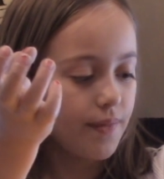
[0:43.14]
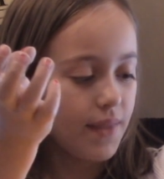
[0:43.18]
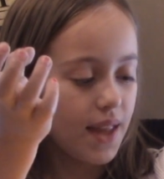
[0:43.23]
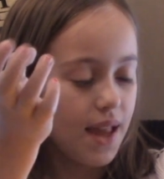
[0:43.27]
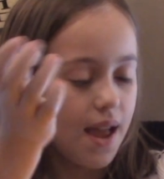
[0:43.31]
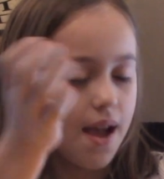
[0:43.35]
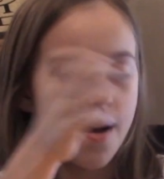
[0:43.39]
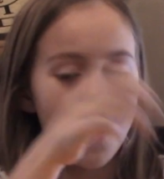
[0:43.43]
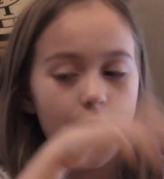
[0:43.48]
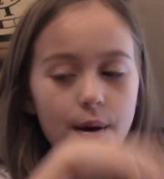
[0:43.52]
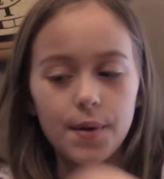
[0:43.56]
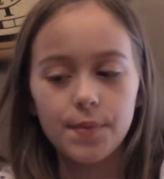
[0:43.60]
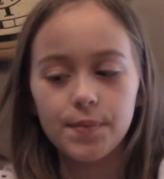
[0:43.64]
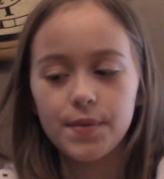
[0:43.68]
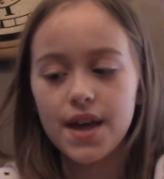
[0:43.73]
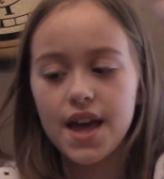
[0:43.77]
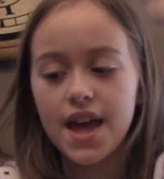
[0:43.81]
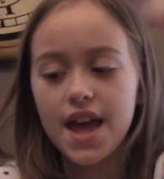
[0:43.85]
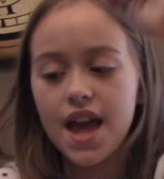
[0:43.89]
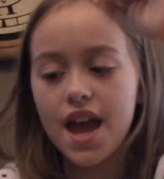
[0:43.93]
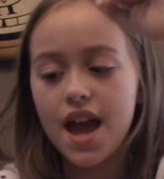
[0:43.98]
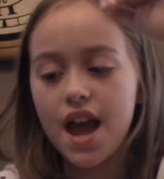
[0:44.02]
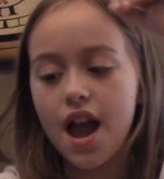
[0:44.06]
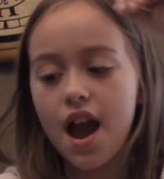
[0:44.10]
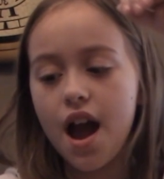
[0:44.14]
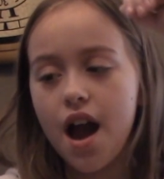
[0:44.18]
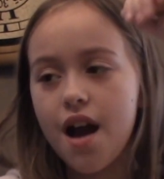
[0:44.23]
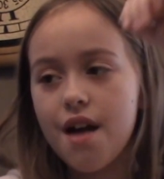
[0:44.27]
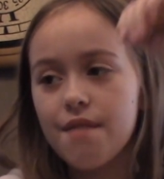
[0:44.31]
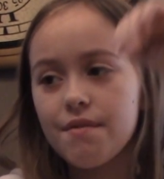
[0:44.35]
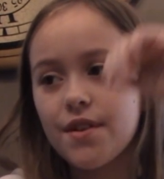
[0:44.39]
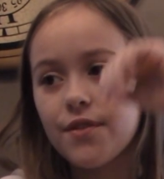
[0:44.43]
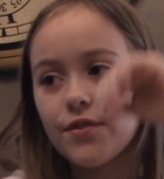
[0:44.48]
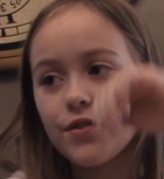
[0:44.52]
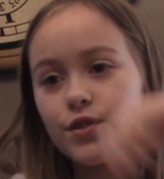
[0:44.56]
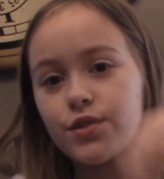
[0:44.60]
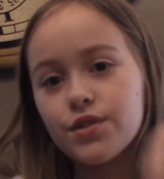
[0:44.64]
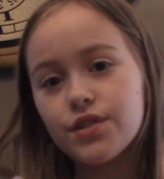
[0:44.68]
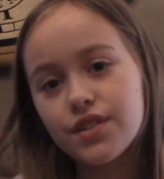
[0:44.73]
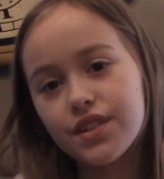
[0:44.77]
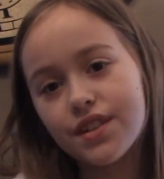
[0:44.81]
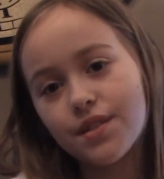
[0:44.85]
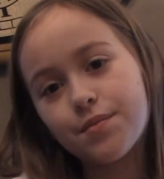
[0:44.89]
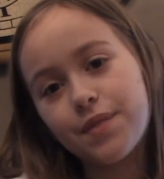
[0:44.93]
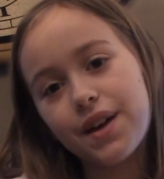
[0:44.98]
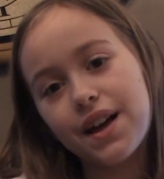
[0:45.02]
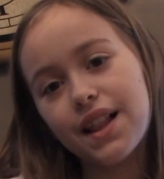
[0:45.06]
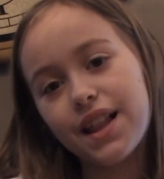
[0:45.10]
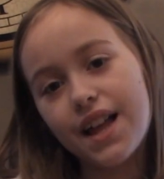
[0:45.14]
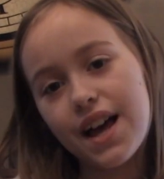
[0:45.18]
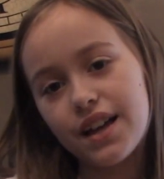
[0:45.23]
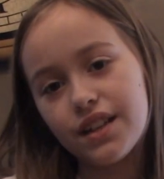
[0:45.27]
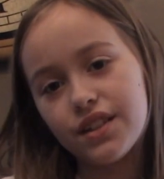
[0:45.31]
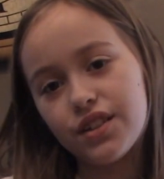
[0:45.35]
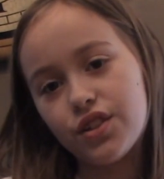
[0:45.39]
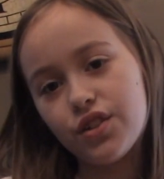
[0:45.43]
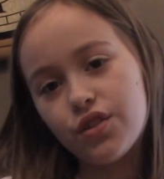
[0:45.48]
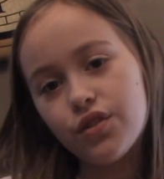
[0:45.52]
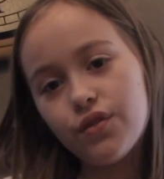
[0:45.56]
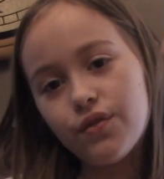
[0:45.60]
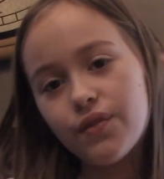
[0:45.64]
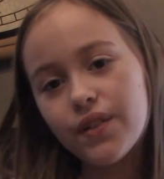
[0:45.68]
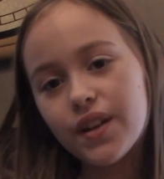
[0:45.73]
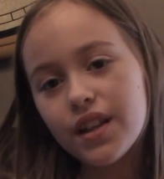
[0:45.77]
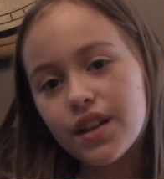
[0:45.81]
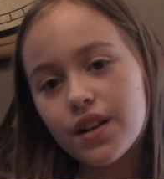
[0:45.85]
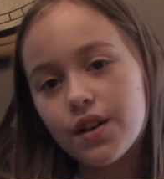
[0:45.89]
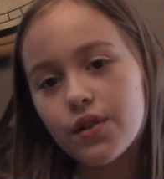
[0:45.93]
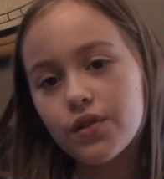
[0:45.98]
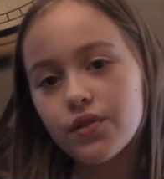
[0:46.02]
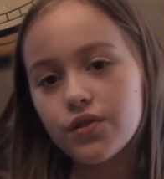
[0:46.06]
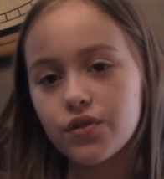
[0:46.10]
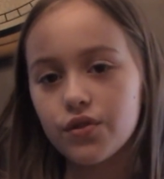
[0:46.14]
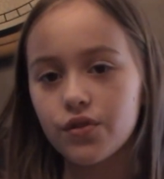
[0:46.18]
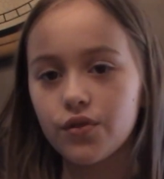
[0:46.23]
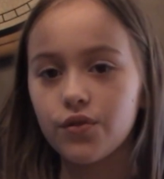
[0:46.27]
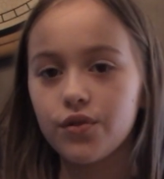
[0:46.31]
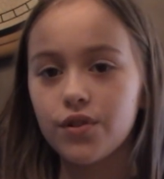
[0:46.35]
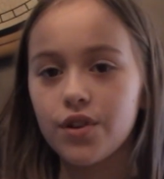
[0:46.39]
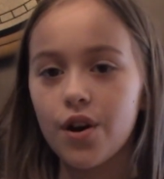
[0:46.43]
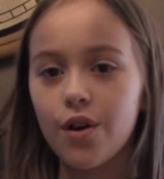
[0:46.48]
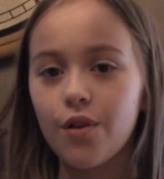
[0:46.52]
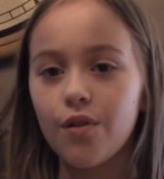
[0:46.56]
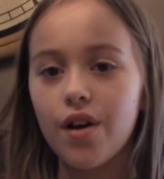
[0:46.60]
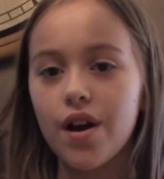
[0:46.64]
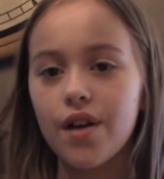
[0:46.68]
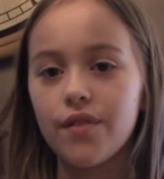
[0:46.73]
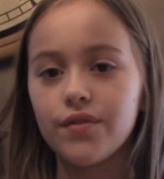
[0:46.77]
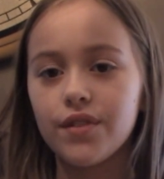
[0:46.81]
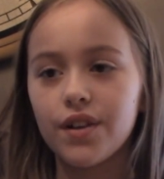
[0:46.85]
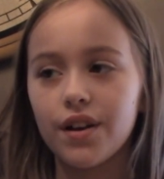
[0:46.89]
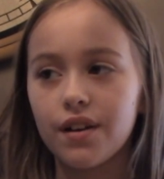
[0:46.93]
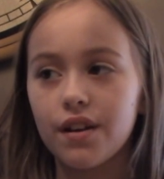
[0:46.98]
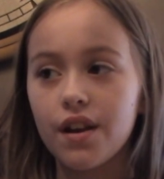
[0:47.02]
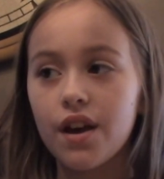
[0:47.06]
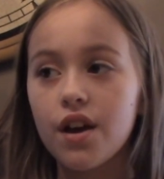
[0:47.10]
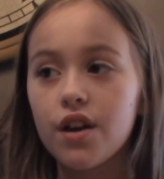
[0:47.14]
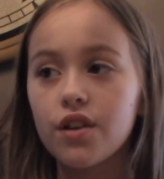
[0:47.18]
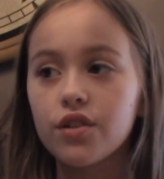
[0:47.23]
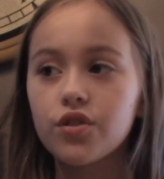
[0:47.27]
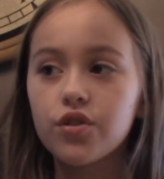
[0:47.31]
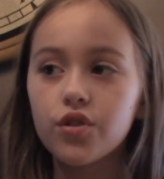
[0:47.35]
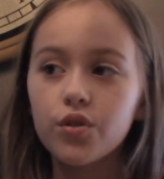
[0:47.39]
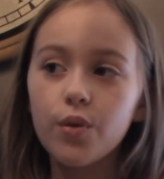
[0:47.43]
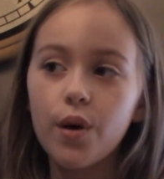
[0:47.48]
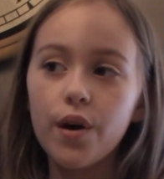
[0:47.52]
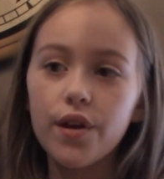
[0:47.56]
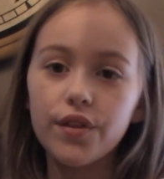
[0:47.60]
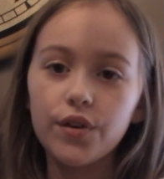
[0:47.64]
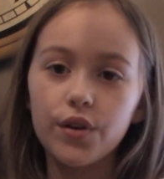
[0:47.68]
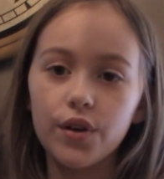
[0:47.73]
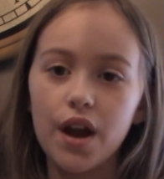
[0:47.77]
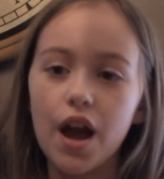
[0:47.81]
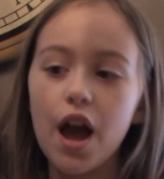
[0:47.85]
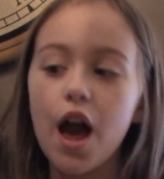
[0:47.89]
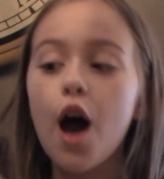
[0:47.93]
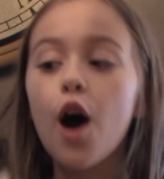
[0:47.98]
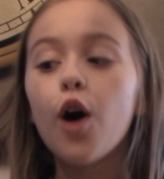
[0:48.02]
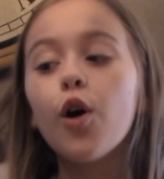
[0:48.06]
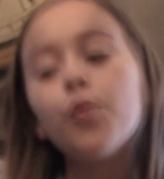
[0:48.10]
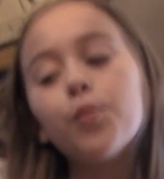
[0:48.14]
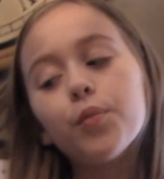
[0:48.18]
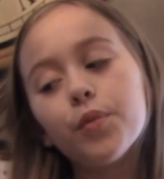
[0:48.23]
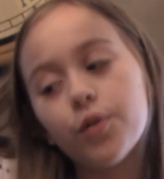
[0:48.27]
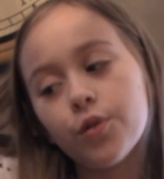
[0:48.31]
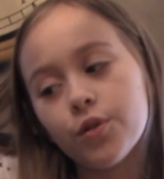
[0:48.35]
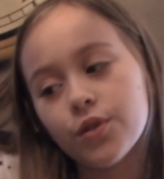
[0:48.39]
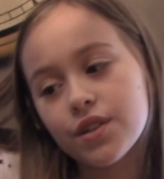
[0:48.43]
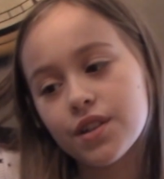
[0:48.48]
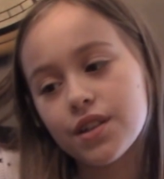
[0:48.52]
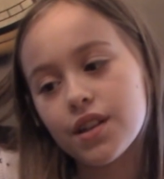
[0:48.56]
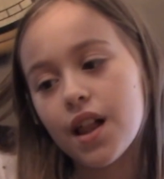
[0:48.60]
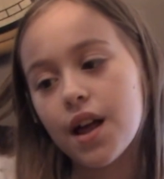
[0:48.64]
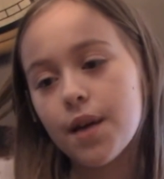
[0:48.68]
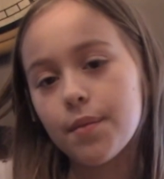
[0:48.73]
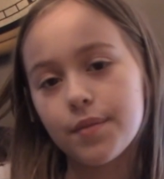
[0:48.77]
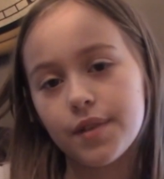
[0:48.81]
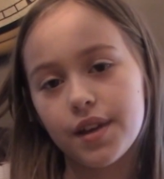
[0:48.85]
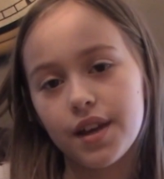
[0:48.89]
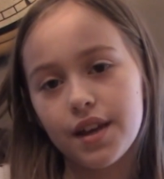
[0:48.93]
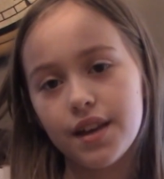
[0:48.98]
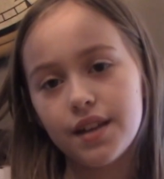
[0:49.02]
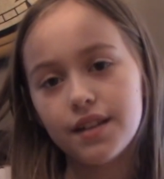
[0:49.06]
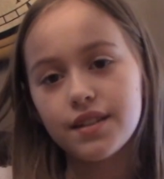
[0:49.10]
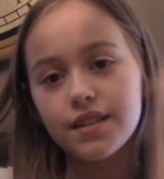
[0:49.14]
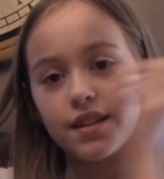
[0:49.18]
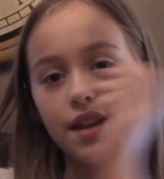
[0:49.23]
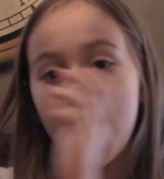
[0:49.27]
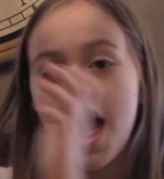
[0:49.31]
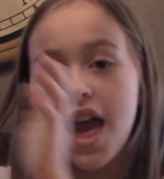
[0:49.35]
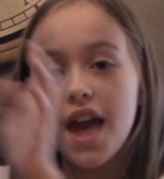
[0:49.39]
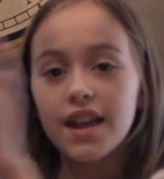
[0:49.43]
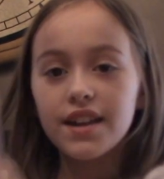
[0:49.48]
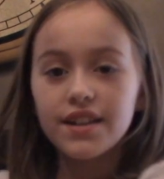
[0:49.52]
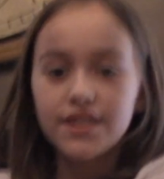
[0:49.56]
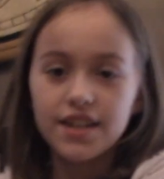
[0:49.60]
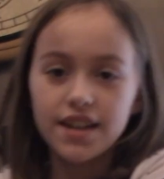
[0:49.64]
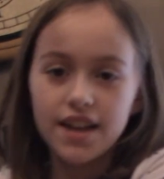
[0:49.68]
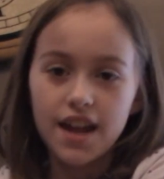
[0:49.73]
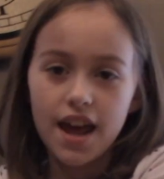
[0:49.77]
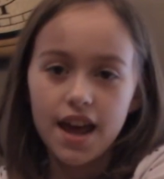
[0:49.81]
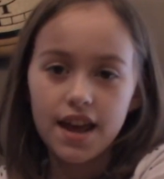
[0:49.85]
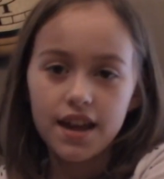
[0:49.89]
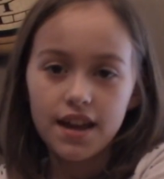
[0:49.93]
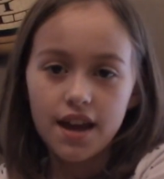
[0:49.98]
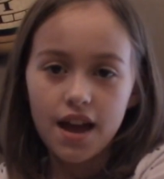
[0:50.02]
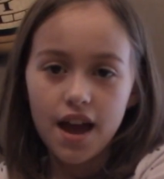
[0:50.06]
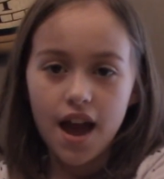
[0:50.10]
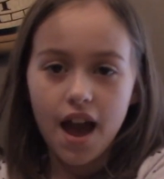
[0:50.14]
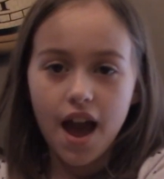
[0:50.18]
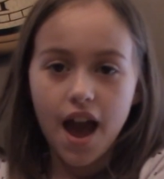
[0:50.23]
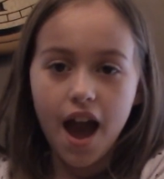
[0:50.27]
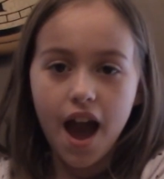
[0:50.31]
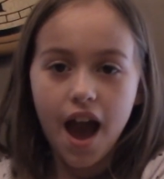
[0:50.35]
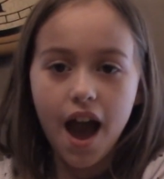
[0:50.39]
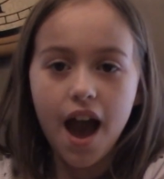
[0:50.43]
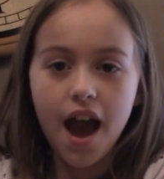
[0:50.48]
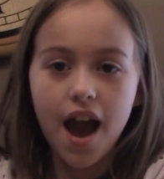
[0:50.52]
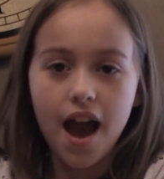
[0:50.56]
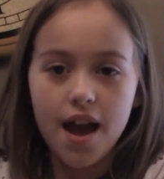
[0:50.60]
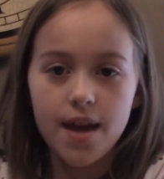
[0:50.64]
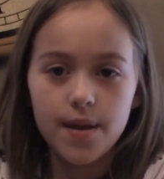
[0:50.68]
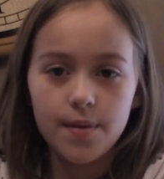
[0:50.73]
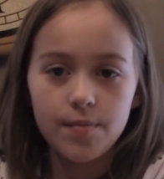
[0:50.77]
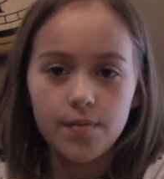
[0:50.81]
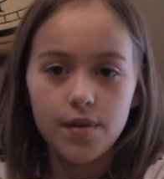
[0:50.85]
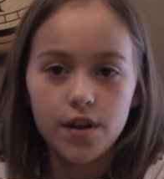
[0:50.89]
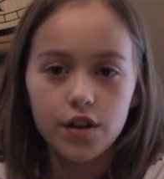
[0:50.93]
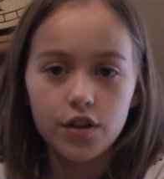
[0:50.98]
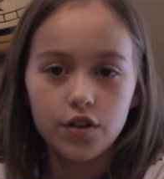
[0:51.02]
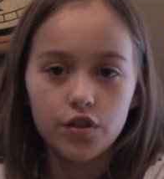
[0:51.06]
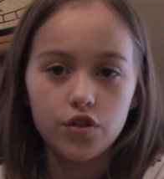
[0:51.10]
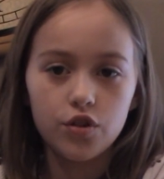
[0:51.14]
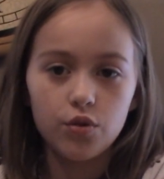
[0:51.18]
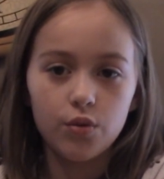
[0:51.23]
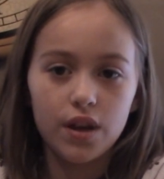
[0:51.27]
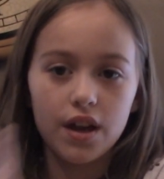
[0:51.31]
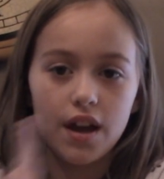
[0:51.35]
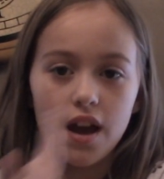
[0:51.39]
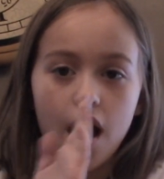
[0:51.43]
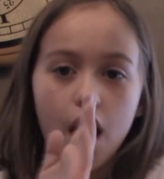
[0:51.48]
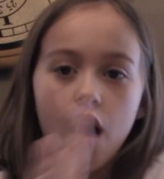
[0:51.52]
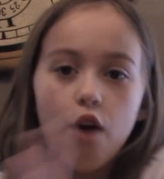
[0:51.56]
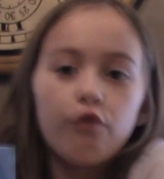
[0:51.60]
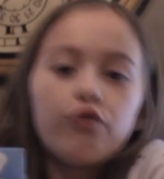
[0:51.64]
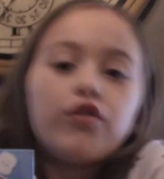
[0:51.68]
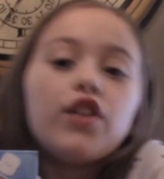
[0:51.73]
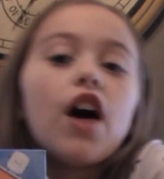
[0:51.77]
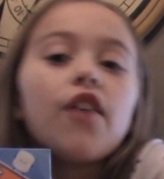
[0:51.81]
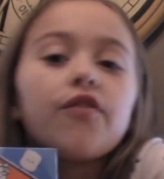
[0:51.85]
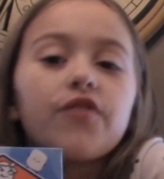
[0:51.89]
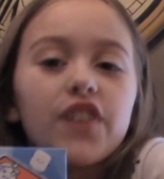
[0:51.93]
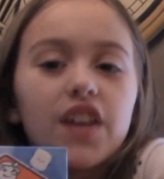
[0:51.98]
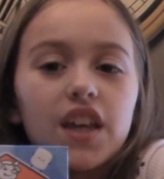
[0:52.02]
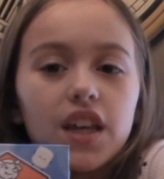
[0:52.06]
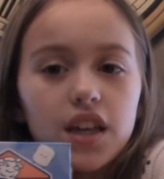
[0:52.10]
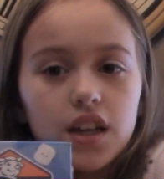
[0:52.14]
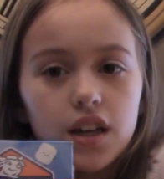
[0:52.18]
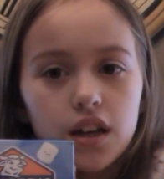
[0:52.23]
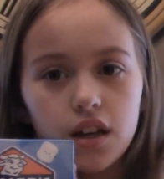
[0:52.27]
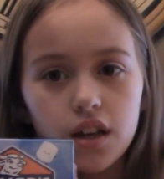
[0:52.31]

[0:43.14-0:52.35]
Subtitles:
If you've seen my last two videos, you know I've done two other Elmer slime kits. And today, I'm doing Fluffy.